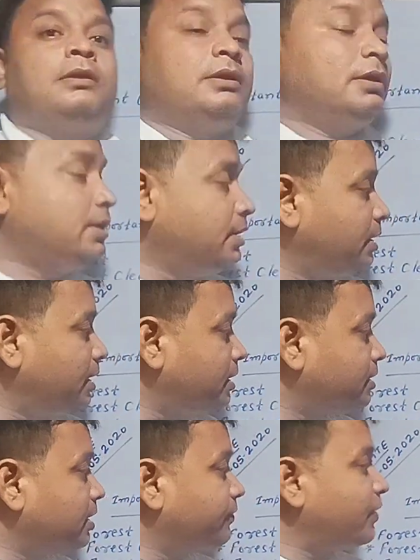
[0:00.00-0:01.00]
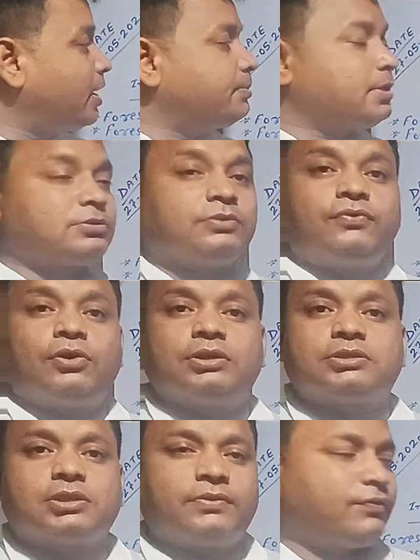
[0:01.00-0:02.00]
In India, there are 5 types of
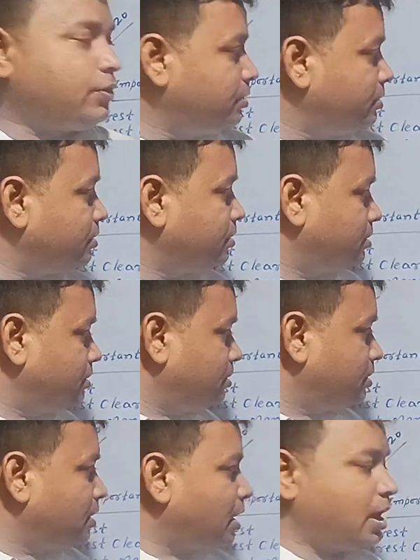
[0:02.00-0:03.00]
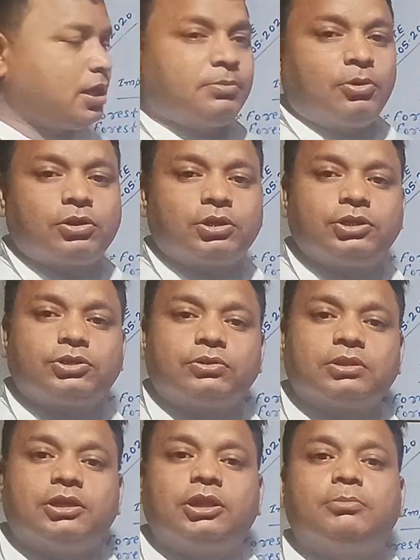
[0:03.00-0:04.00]
forests are found. I have already
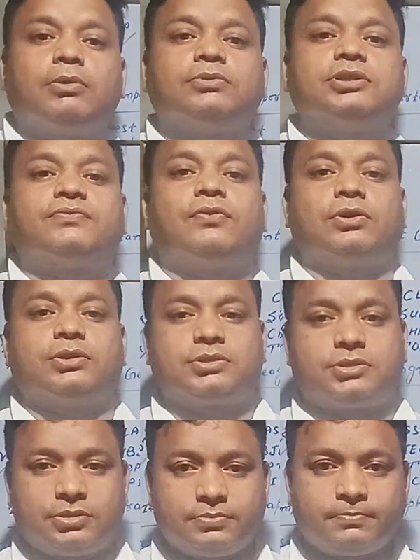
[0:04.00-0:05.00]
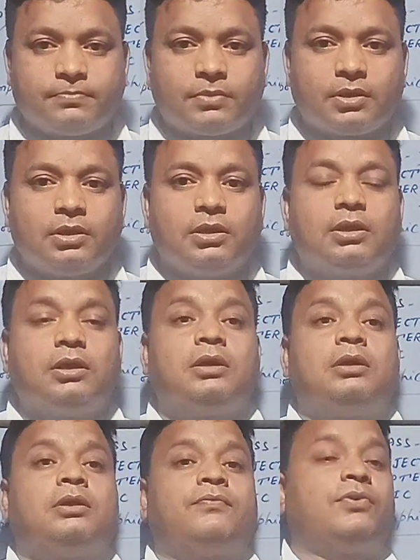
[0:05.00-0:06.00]
told the name of this forest.
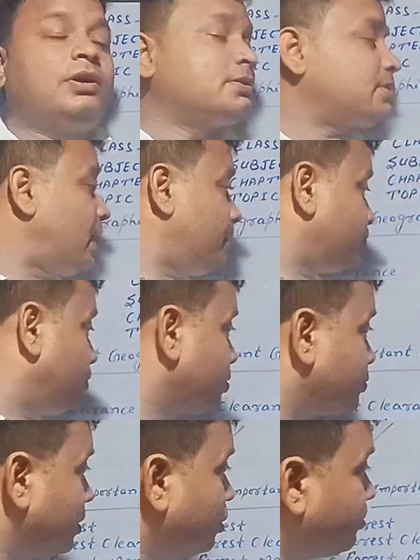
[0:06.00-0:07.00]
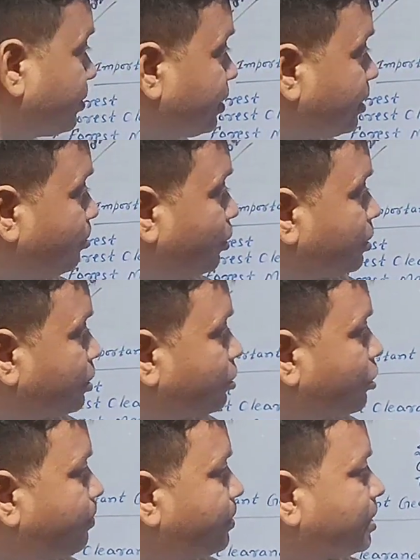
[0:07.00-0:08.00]
First, I am going to elaborate about
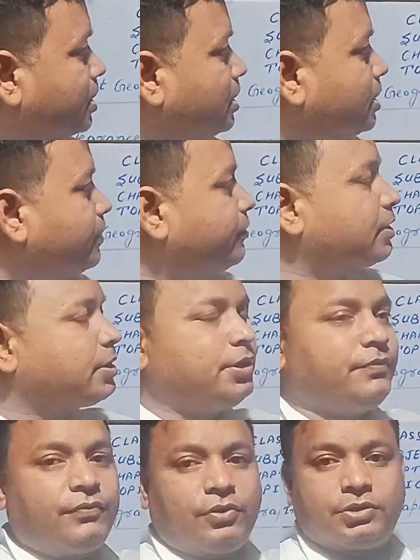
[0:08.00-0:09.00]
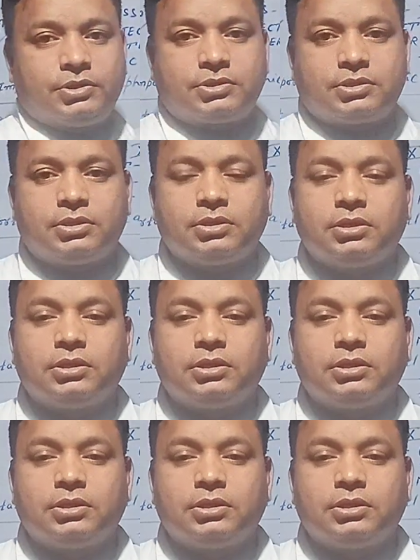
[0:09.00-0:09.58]
tropical evergreen forest.